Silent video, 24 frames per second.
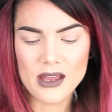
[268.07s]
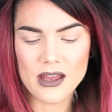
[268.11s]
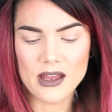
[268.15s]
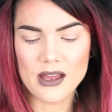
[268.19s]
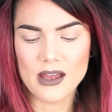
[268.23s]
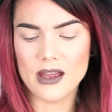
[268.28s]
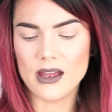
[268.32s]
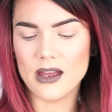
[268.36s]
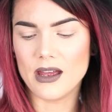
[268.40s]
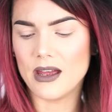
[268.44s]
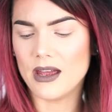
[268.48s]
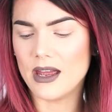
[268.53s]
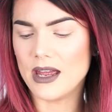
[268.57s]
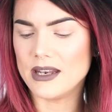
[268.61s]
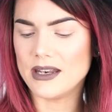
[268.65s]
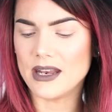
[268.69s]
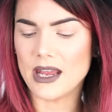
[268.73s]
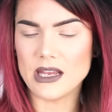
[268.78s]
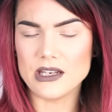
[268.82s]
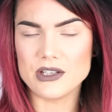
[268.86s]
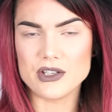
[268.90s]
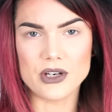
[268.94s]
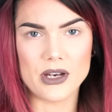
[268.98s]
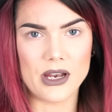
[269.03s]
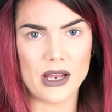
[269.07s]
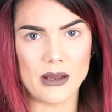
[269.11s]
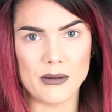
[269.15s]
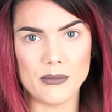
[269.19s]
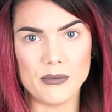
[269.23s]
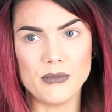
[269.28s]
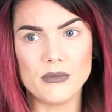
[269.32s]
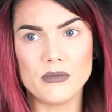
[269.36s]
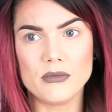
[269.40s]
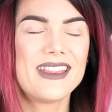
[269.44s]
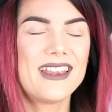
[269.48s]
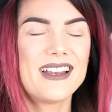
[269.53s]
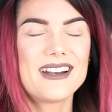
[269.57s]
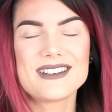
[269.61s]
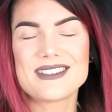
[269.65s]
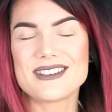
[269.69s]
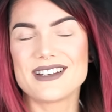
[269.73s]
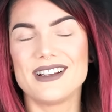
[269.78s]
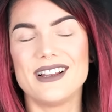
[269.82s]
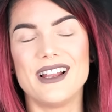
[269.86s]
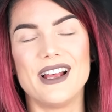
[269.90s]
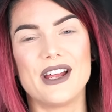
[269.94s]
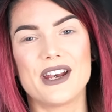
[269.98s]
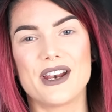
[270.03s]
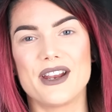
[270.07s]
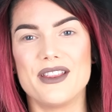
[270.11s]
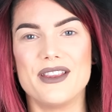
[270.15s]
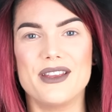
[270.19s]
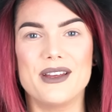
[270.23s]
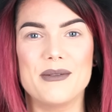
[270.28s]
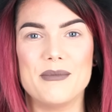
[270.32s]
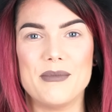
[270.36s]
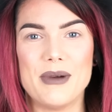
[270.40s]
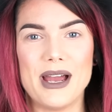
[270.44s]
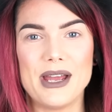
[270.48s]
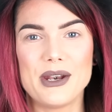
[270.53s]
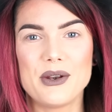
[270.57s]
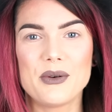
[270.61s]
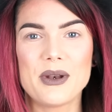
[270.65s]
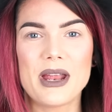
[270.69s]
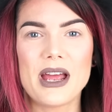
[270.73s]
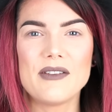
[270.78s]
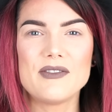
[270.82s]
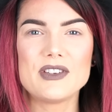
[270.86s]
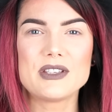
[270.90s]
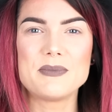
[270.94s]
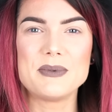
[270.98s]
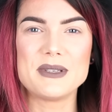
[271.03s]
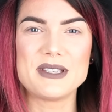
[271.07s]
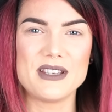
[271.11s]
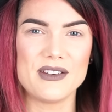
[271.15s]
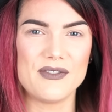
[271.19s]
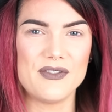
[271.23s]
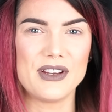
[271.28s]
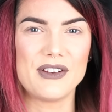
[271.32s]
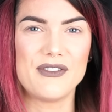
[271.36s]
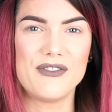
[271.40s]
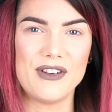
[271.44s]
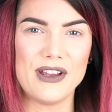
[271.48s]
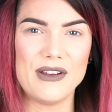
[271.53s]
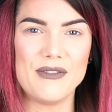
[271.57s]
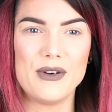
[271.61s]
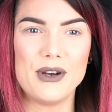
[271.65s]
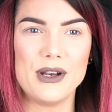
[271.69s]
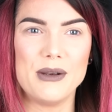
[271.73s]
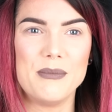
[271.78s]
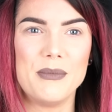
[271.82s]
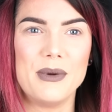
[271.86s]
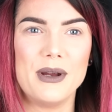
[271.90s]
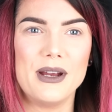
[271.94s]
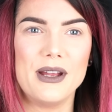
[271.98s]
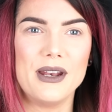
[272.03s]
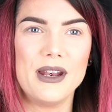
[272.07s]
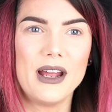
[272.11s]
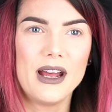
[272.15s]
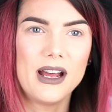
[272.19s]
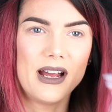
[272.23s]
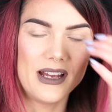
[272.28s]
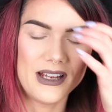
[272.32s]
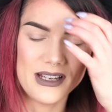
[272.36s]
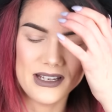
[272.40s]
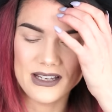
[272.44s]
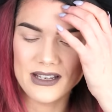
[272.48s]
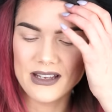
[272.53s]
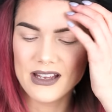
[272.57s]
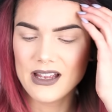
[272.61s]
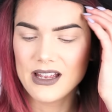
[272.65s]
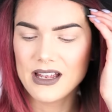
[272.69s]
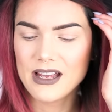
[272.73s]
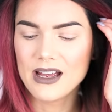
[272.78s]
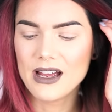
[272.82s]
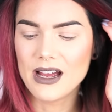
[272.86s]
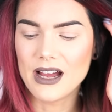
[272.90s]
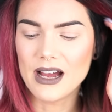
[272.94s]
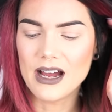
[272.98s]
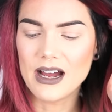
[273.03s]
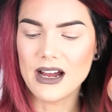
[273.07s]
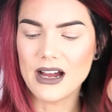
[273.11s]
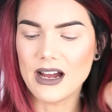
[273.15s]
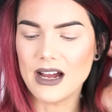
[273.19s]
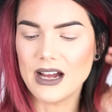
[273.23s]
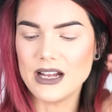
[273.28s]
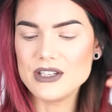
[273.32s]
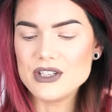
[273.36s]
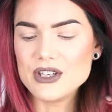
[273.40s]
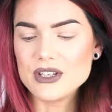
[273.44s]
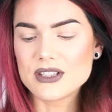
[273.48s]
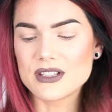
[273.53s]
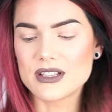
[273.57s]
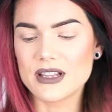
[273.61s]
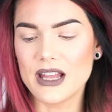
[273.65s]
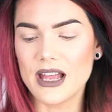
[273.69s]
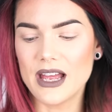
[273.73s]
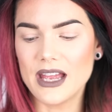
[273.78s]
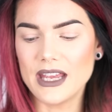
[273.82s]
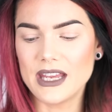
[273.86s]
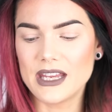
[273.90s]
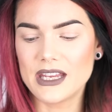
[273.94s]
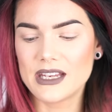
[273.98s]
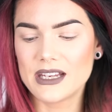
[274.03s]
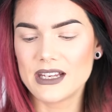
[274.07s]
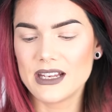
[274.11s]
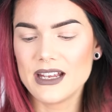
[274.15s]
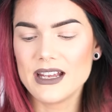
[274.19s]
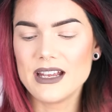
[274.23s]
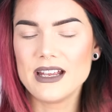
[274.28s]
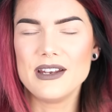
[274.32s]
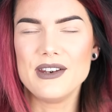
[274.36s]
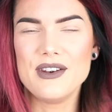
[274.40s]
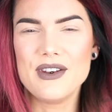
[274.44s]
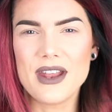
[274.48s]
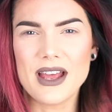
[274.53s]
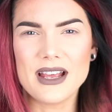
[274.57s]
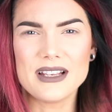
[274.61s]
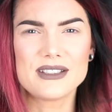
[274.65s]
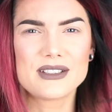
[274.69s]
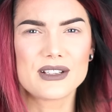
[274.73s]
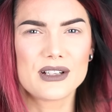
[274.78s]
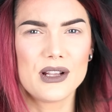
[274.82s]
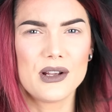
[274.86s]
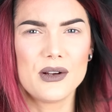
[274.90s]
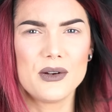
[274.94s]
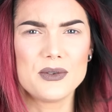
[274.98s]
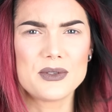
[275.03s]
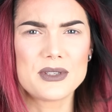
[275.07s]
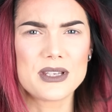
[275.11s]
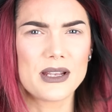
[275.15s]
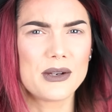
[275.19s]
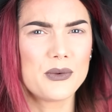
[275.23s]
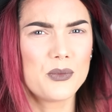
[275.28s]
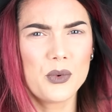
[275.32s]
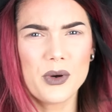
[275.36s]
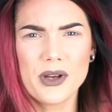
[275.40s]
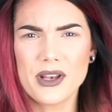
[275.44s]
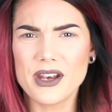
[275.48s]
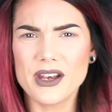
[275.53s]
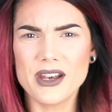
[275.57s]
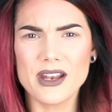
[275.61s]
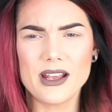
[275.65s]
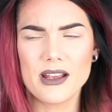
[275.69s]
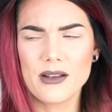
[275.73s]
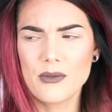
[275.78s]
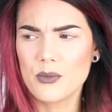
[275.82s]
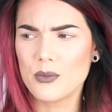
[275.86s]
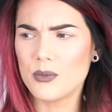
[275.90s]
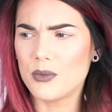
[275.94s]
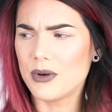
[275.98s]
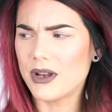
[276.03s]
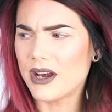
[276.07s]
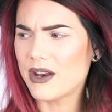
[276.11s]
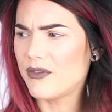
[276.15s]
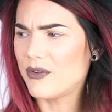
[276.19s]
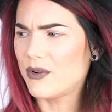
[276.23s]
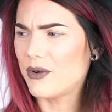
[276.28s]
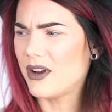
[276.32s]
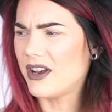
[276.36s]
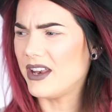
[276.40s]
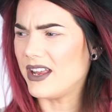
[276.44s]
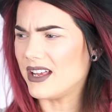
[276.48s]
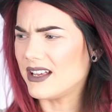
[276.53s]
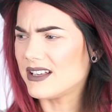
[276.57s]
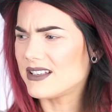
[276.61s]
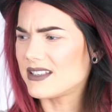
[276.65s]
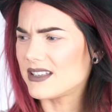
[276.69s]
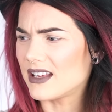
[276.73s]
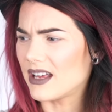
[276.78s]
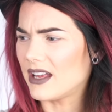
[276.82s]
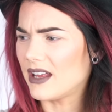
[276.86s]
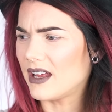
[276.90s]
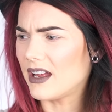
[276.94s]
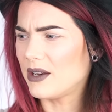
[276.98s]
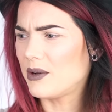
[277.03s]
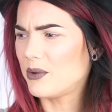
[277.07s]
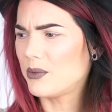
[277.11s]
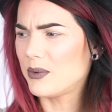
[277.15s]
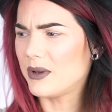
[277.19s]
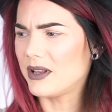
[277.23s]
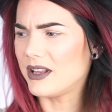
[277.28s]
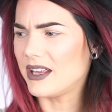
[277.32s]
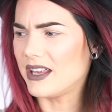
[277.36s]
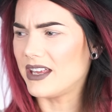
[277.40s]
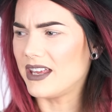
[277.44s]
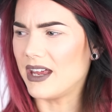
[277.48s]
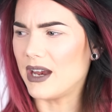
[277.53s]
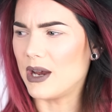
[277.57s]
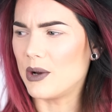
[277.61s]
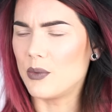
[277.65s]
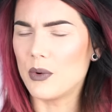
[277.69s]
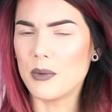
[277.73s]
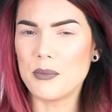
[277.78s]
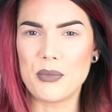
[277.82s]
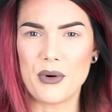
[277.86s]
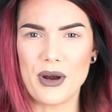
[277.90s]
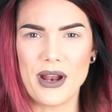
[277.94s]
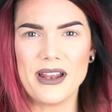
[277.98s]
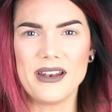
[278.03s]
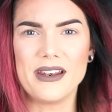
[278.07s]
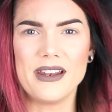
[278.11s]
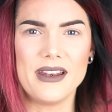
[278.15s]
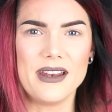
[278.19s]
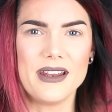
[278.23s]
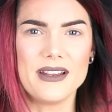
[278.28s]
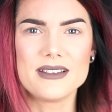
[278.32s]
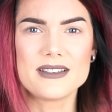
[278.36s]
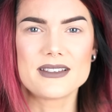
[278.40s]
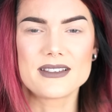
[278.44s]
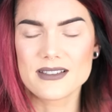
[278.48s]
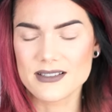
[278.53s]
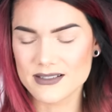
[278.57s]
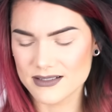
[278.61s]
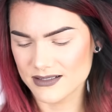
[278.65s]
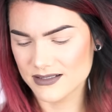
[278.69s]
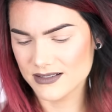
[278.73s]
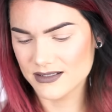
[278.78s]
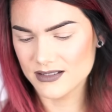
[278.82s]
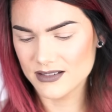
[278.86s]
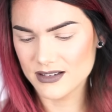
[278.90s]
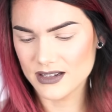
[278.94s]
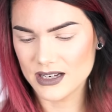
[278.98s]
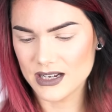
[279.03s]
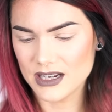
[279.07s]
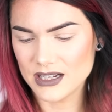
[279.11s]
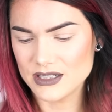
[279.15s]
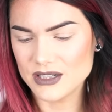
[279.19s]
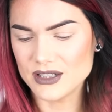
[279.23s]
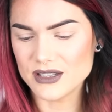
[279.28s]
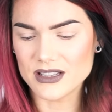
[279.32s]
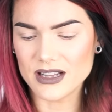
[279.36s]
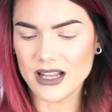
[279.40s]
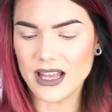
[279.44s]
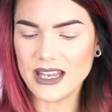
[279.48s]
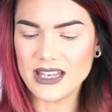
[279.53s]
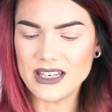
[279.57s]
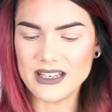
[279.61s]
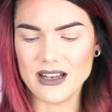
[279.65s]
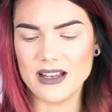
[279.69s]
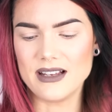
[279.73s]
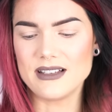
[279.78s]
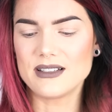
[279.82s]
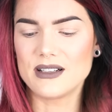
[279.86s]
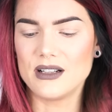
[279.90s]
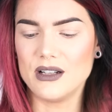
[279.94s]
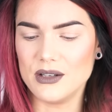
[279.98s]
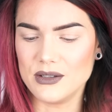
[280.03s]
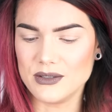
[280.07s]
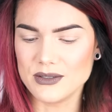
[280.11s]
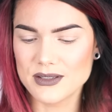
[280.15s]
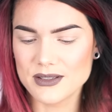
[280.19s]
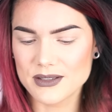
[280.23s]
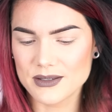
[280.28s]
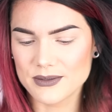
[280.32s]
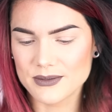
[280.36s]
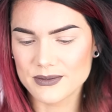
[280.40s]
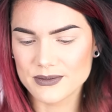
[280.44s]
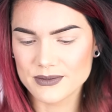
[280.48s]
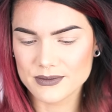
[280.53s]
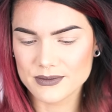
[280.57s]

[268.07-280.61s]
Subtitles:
and H&M. There's a lot of them. I don't have a specific favorite, but I just like nice clothes, and whatever it is, I don't really care what brand it is. I just like nice clothes.